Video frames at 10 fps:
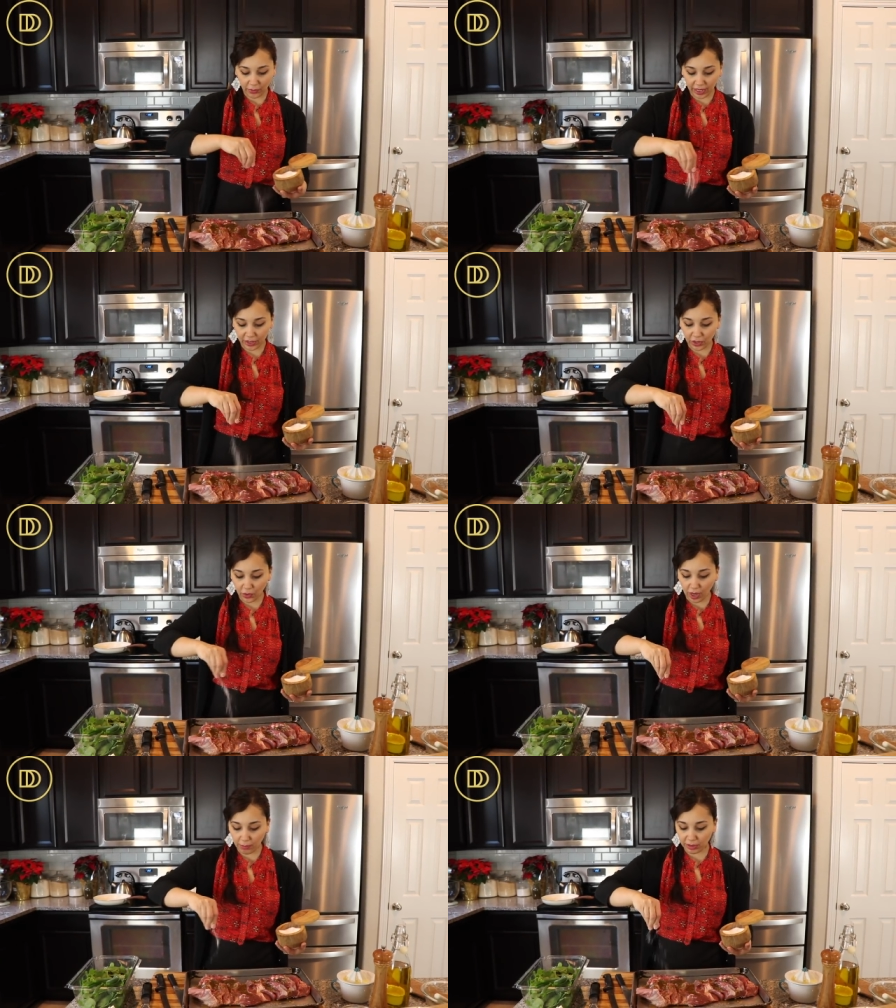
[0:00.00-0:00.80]
way I
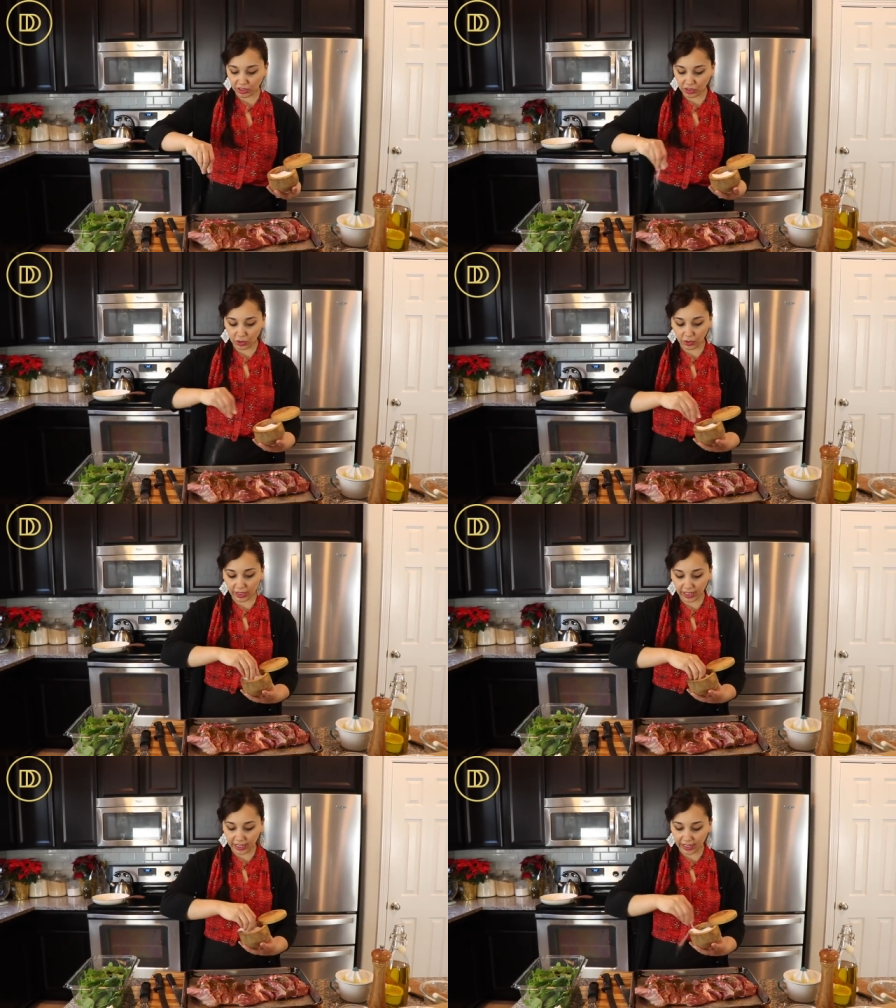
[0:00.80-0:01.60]
know how much is
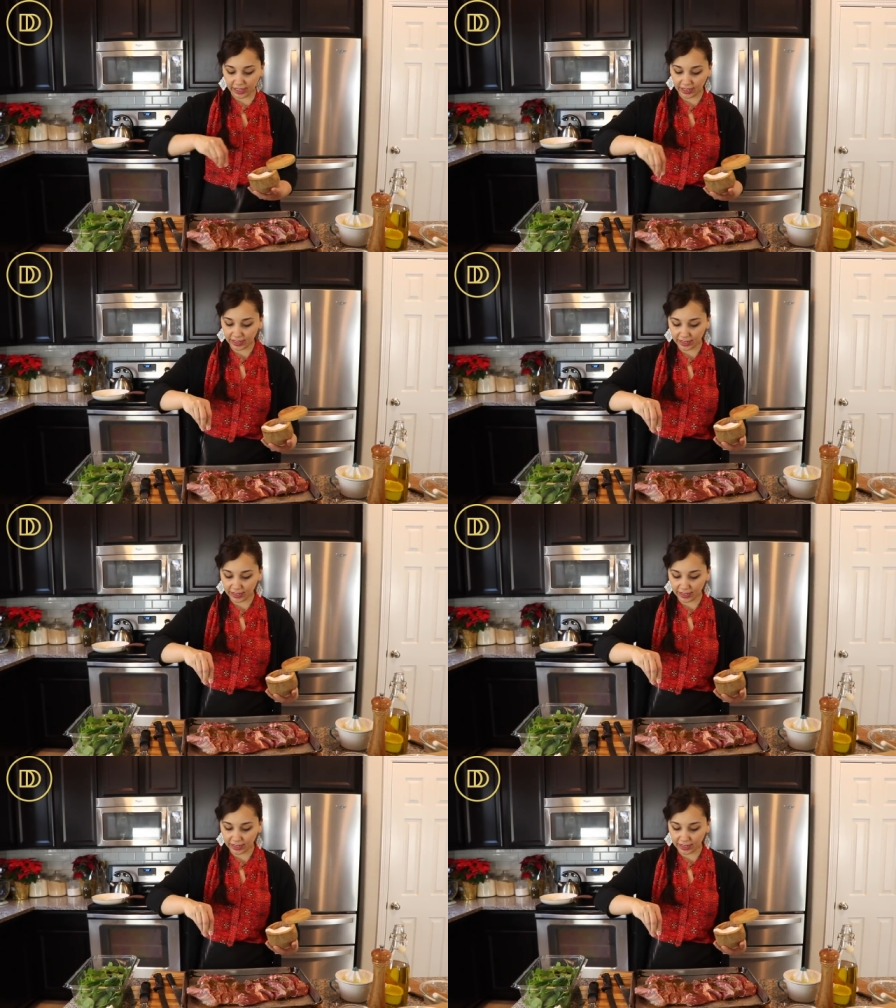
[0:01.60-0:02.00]
going in.